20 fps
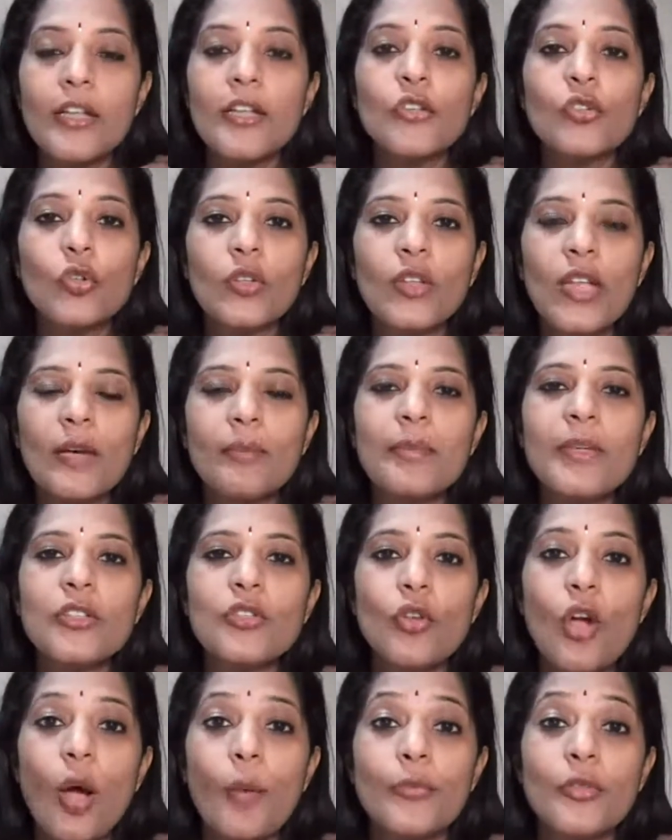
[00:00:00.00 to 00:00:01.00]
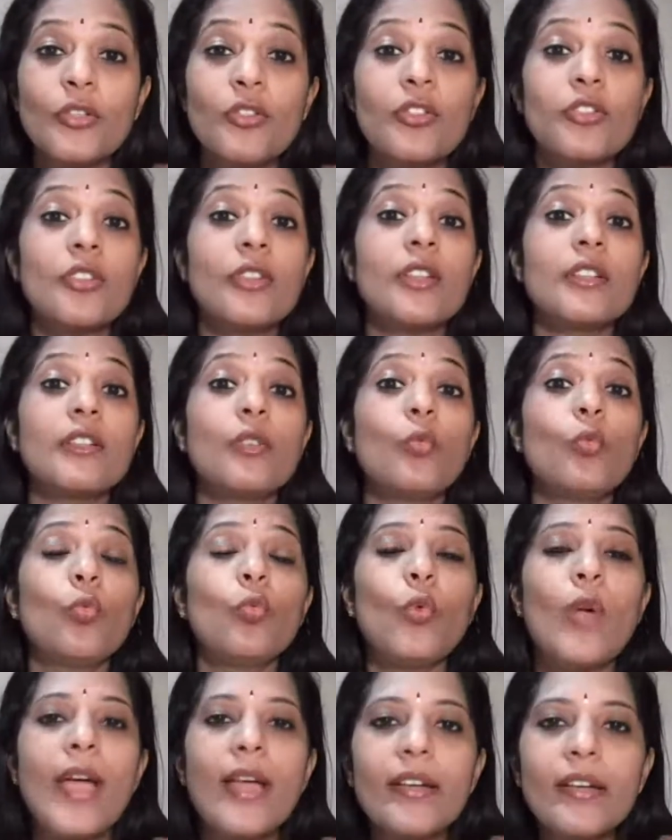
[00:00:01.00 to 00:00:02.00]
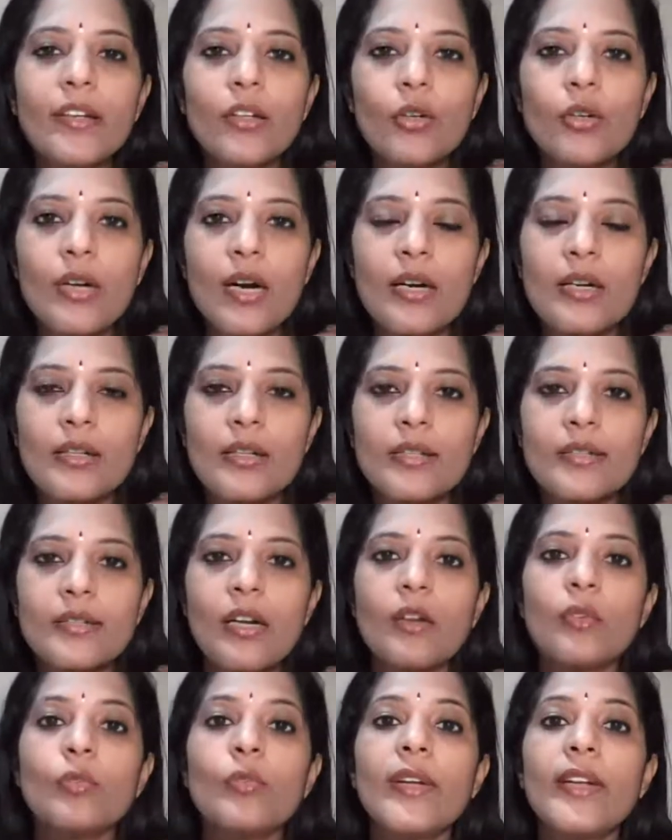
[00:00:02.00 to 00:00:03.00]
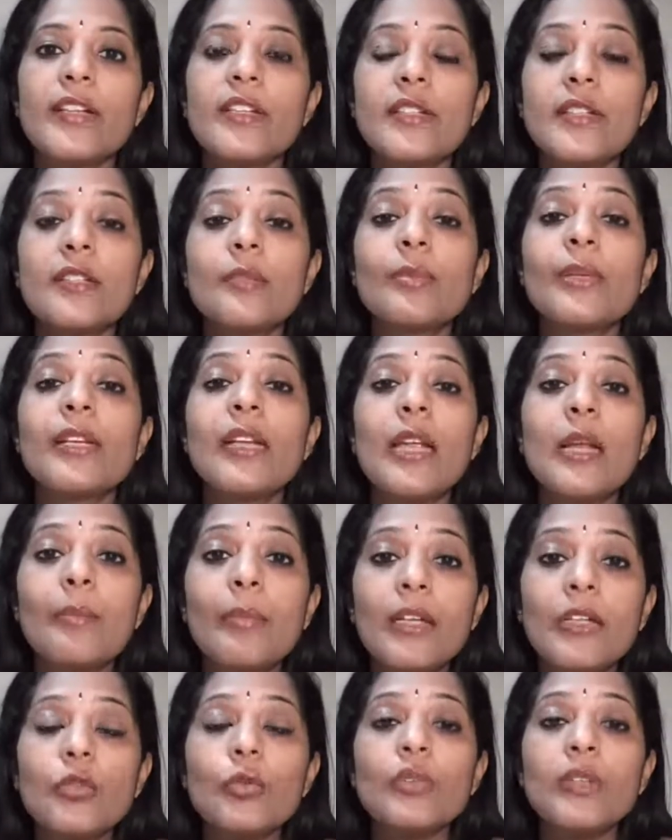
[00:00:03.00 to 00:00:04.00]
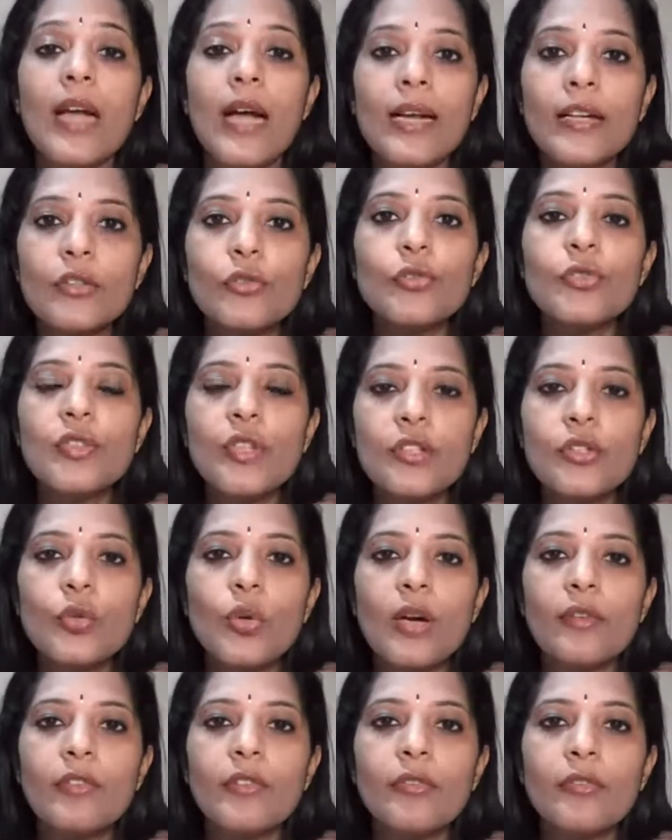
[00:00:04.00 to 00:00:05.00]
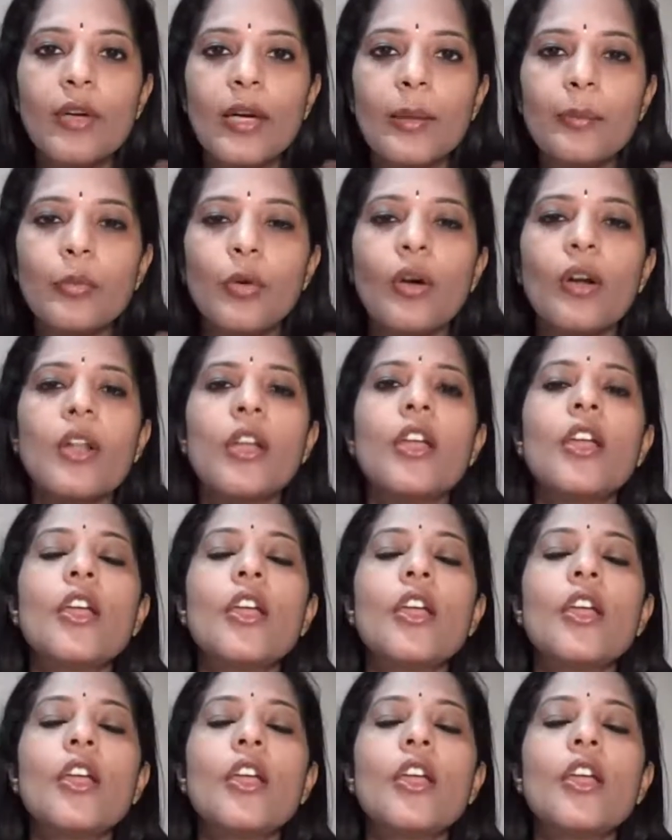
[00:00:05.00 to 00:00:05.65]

So that means your obstetrician is a very good ultrasound where she's been able to diagnose that you have a fibroid.